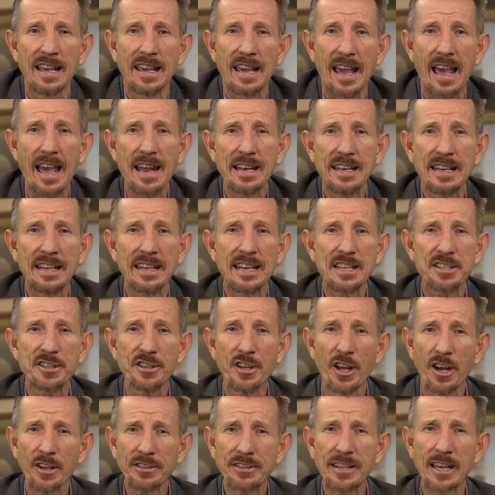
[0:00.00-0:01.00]
And it's
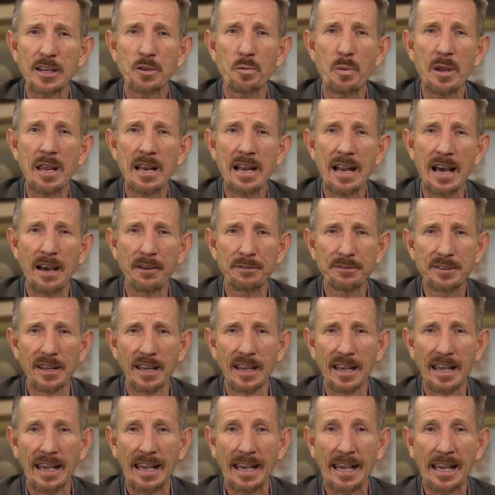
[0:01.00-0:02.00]
not that we loved
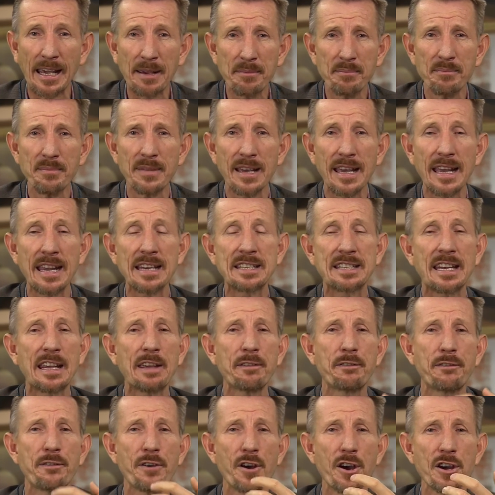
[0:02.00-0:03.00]
Him, it's
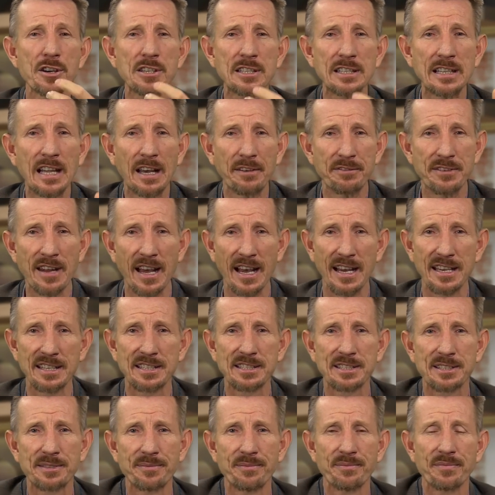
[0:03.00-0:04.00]
He first loved
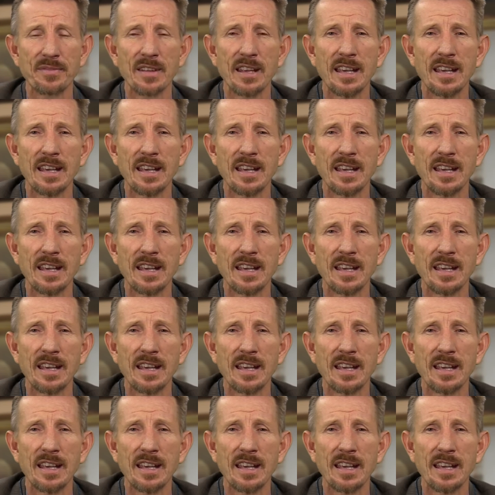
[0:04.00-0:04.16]
us.